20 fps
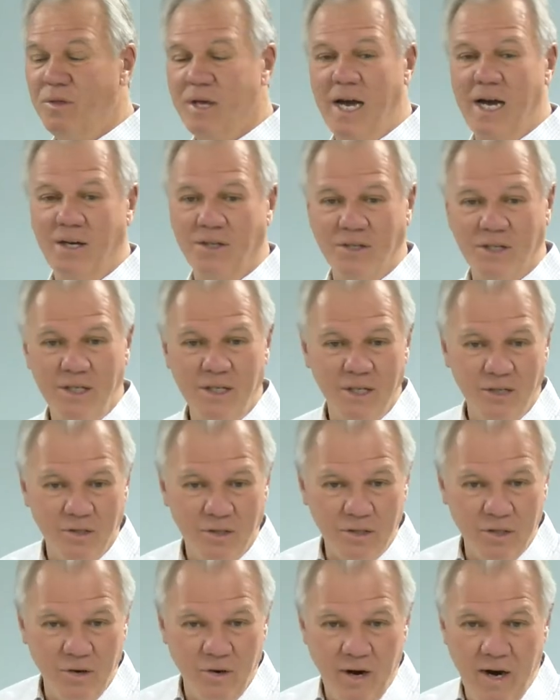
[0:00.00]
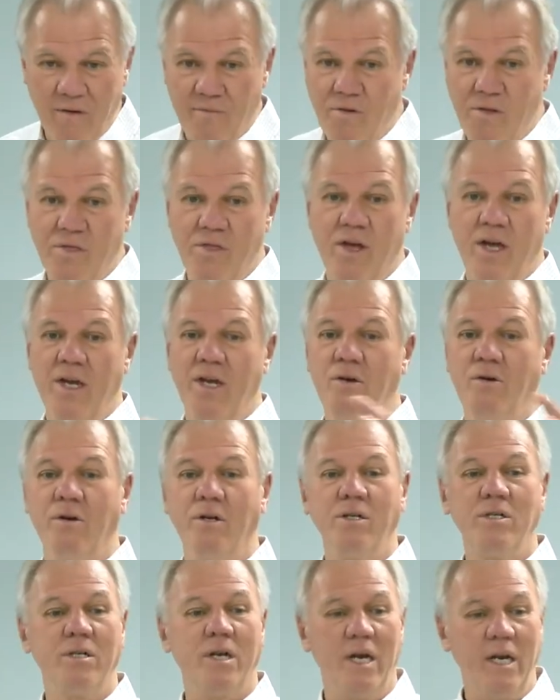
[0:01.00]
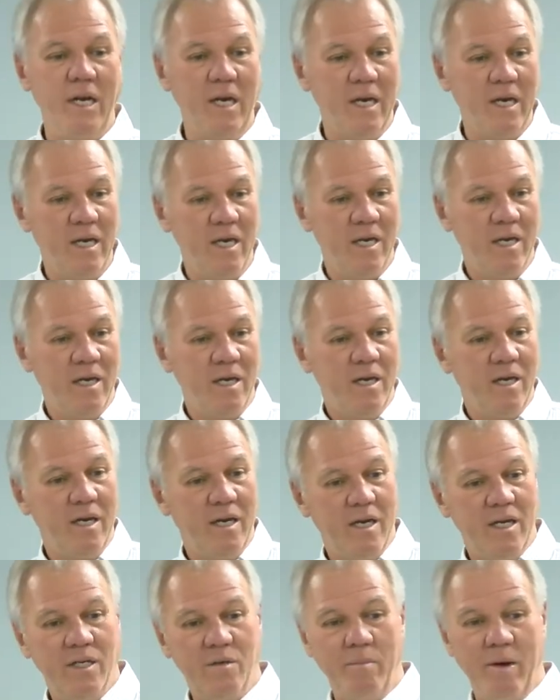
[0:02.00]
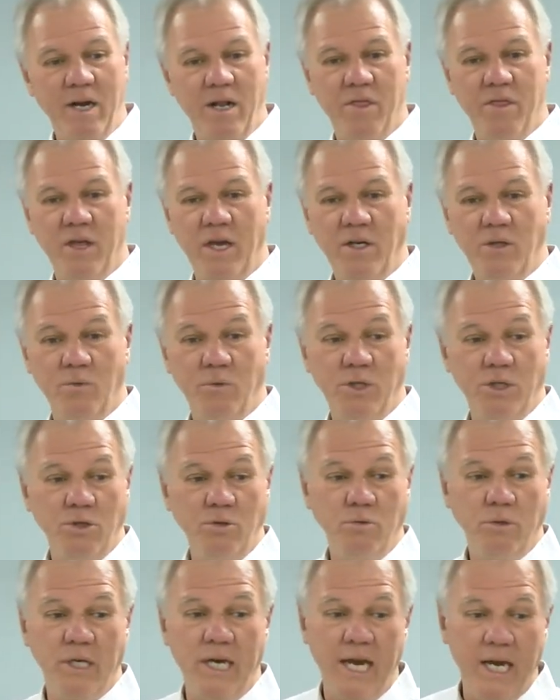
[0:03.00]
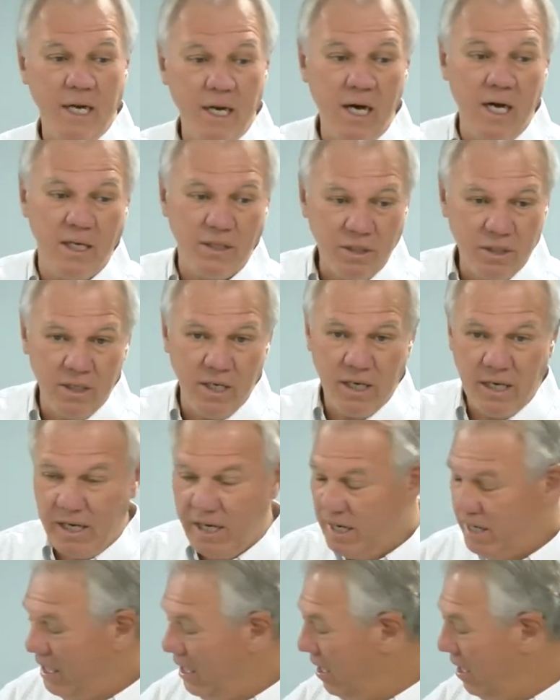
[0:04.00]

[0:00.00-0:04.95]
2,000 years ago. Everything you can see is made of things which you cannot see.